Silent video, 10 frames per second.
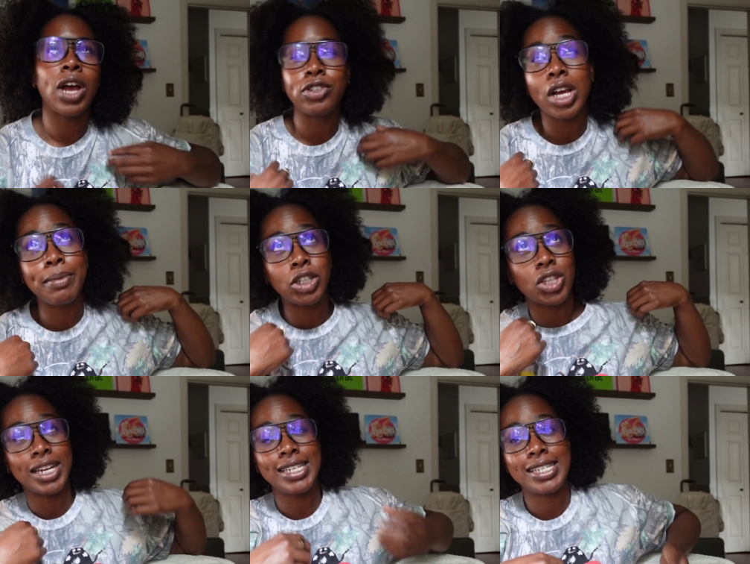I tried to make sure
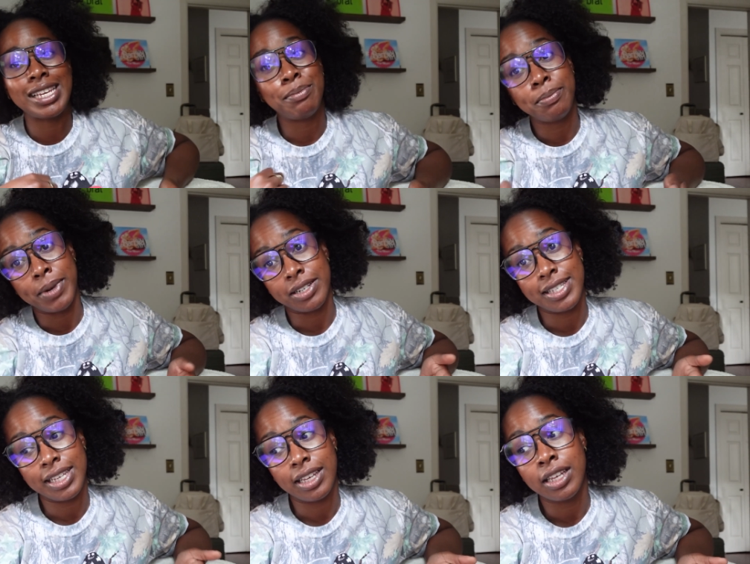that I did say
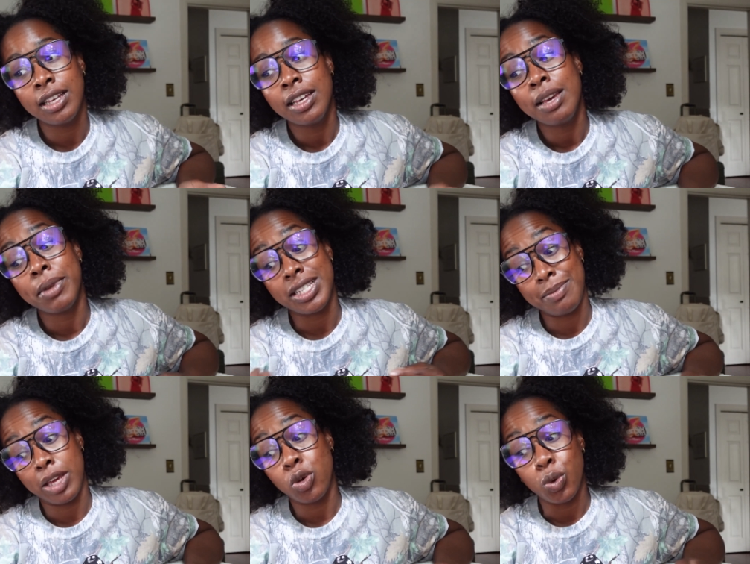merci
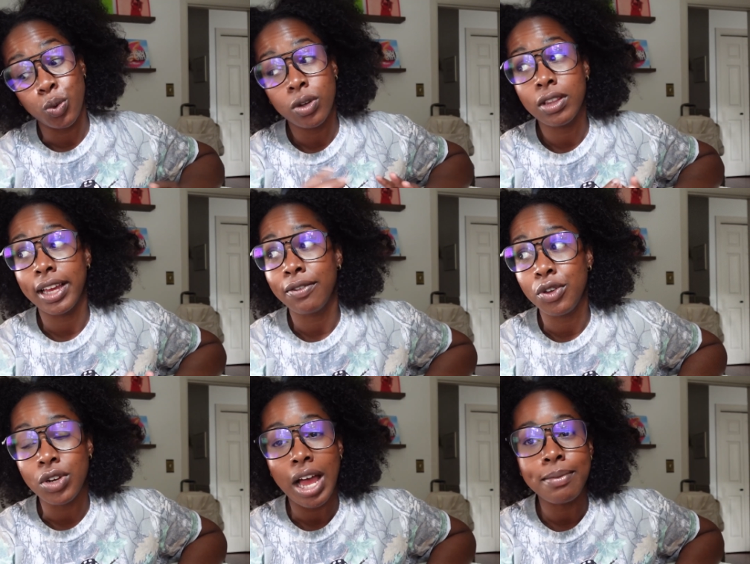beaucoup, like a
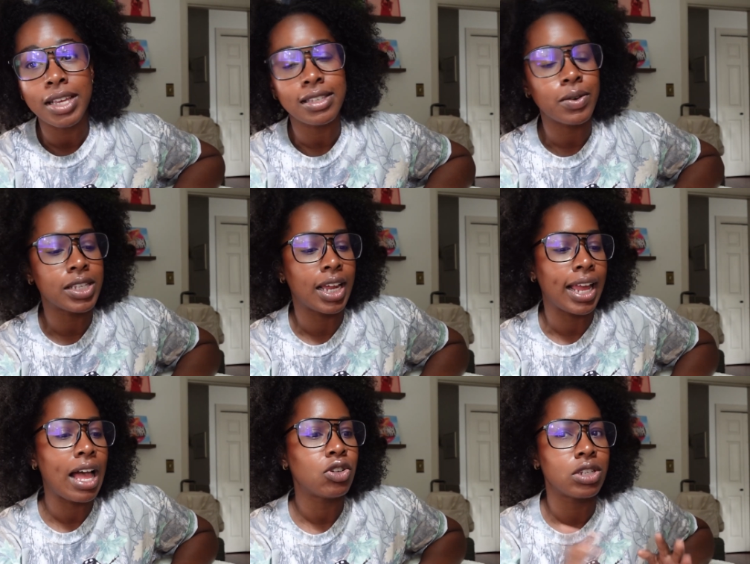few times as I was getting
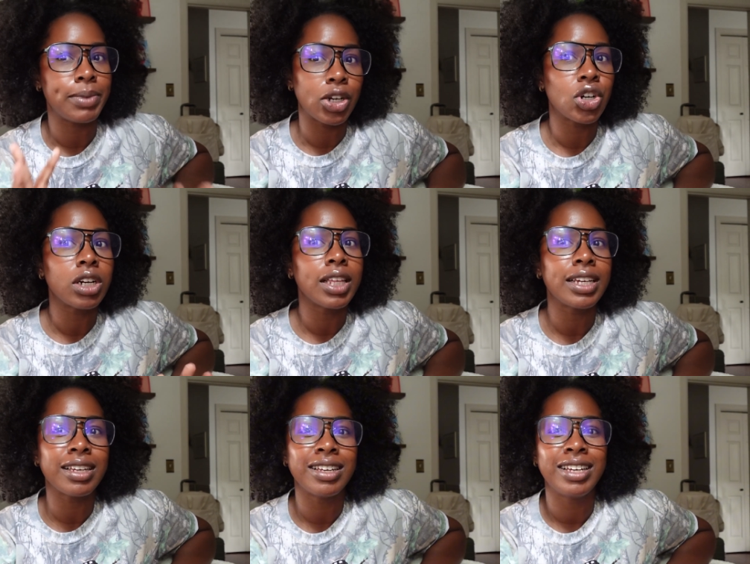out, just to make sure,
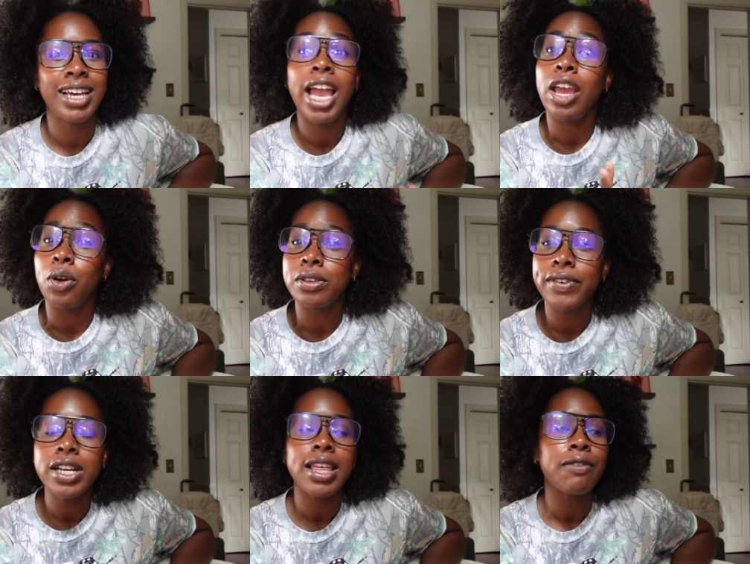like, you know, I was
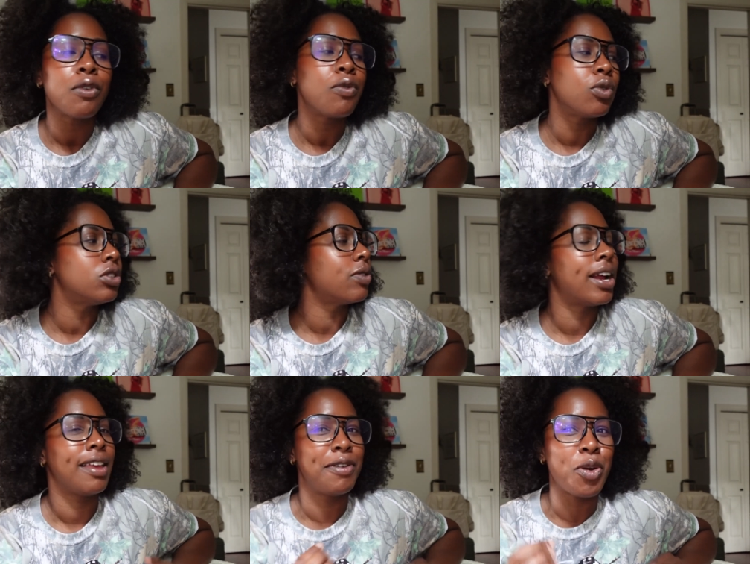very thankful for his
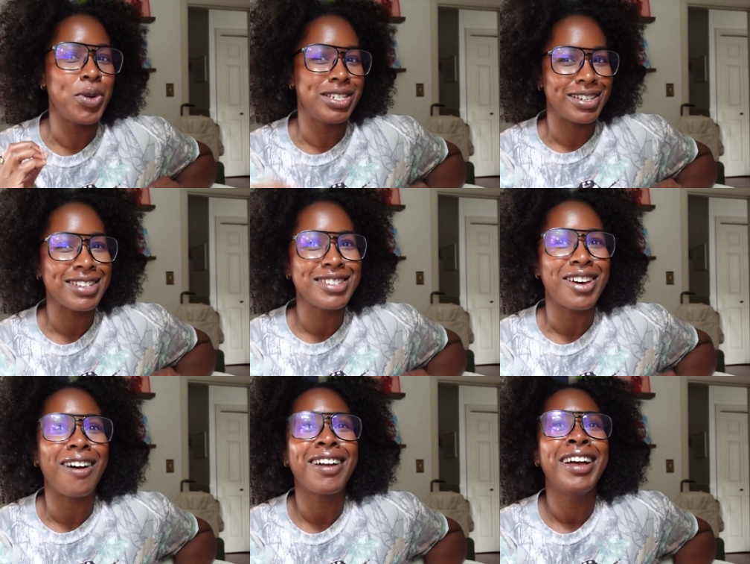ride, even though we didn't get to
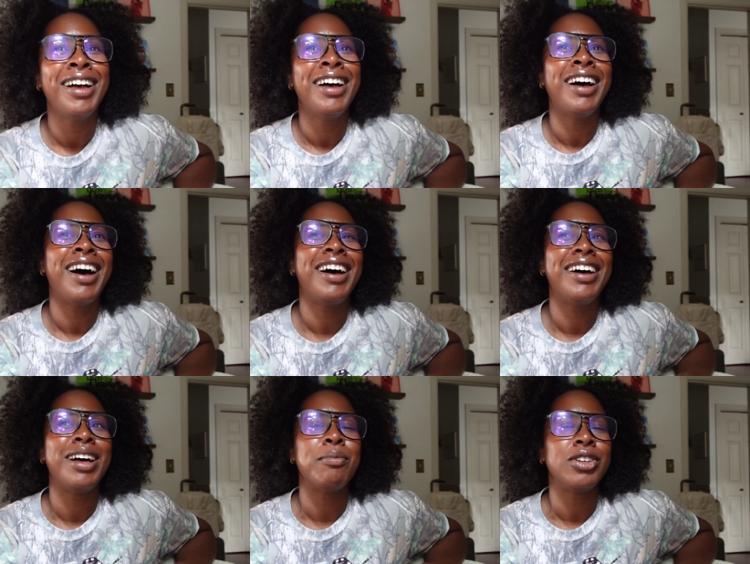talk,
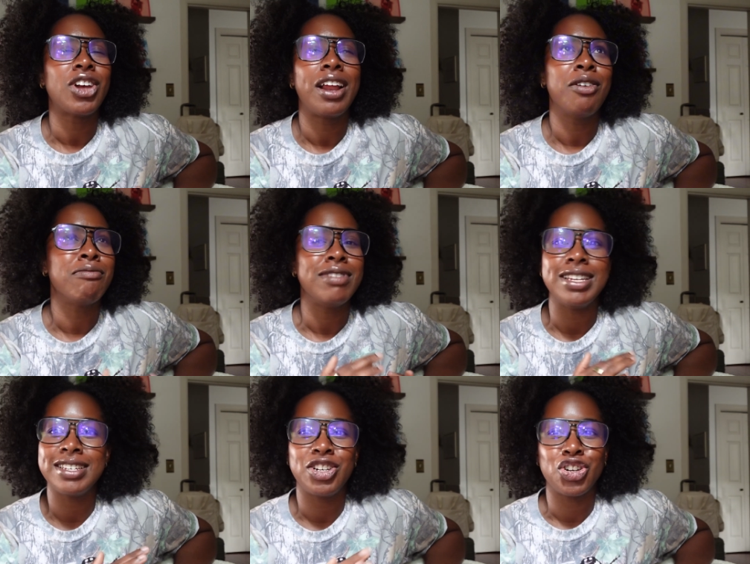which I don't
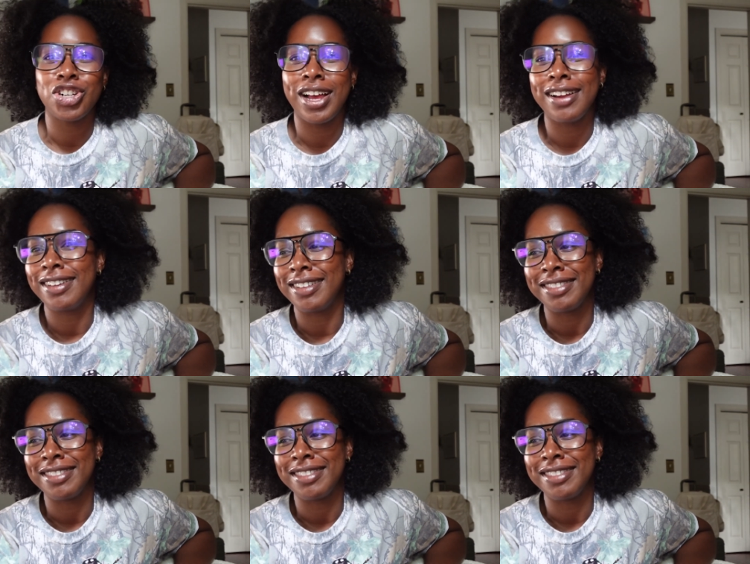need to chit chat